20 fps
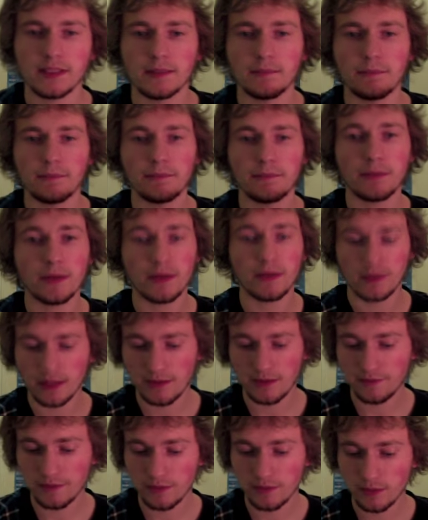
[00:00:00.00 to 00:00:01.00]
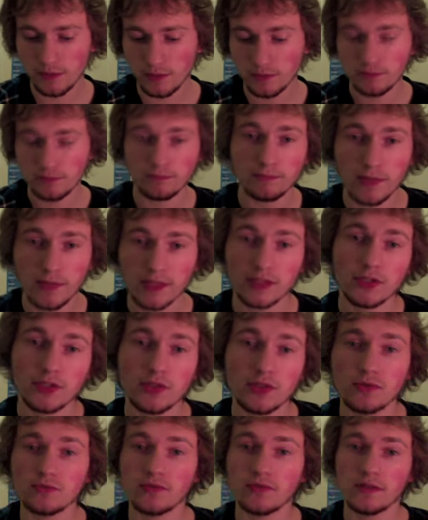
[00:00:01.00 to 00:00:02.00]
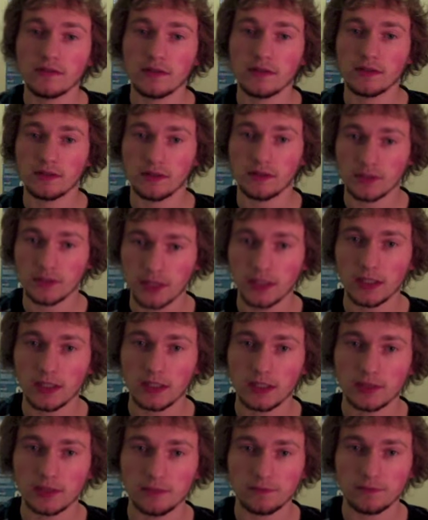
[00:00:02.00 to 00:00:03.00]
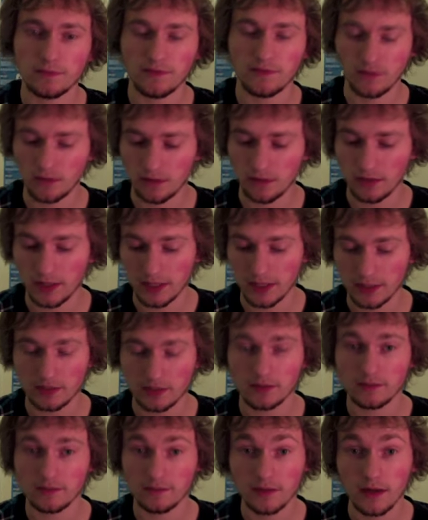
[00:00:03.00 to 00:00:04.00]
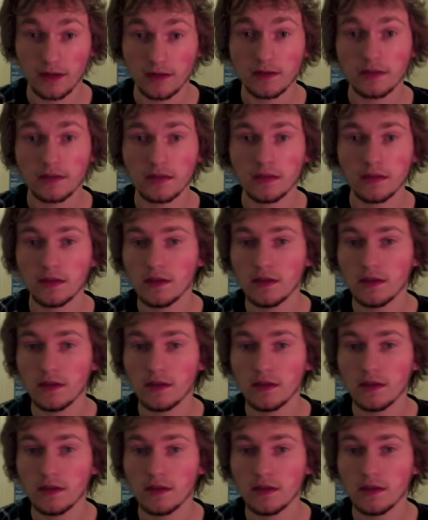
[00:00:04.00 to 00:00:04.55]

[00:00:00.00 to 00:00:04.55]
But if you manage to reroll your charge for Icon of Wrath,